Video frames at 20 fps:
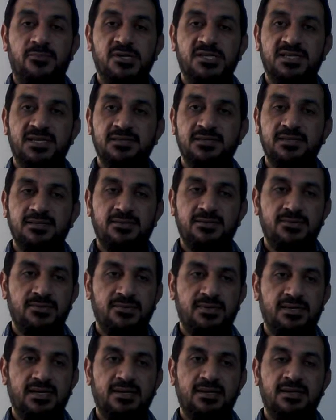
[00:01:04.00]
presented
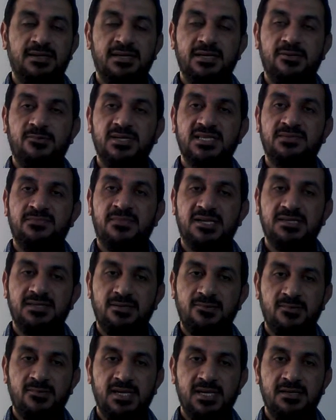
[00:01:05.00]
to the clinic with
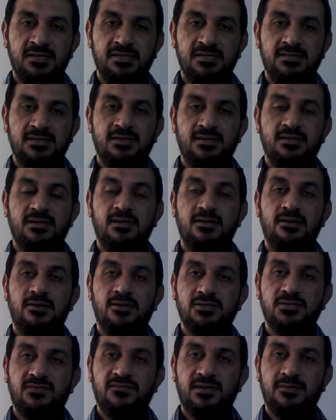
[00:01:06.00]
muscle weakness,
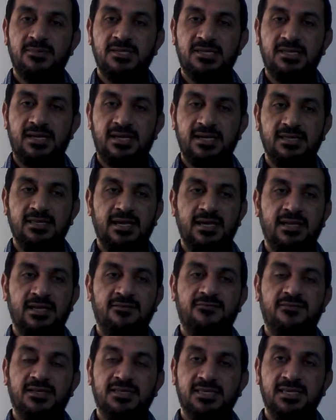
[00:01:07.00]
loss of appetite,
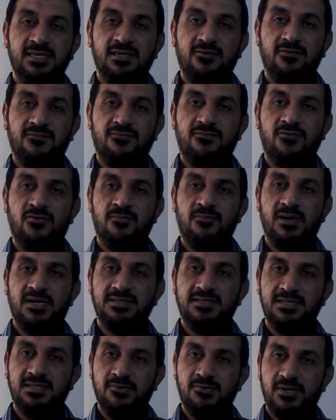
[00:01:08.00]
and fatigue of 4
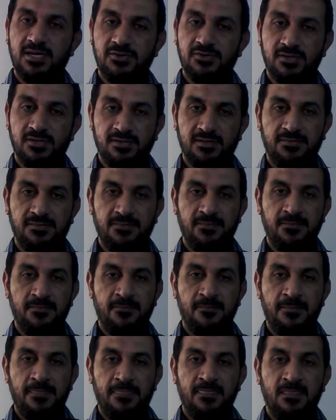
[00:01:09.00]
months duration.
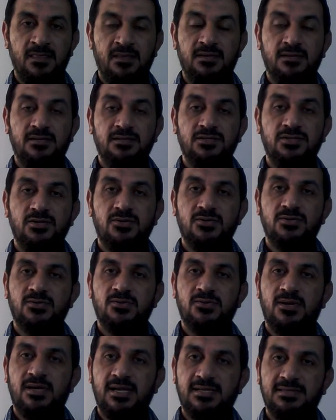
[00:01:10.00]
She
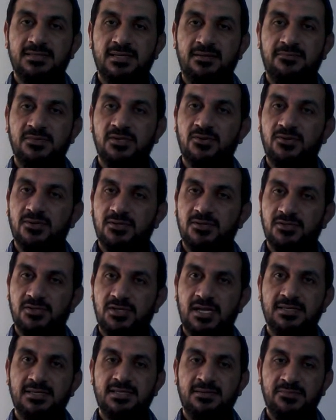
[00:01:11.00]
also had some
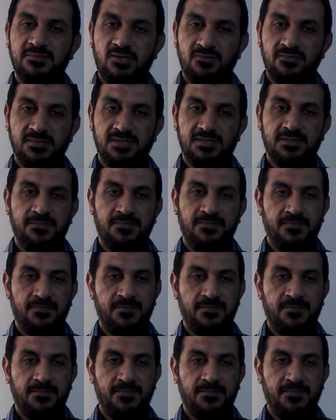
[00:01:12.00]
neurological symptoms.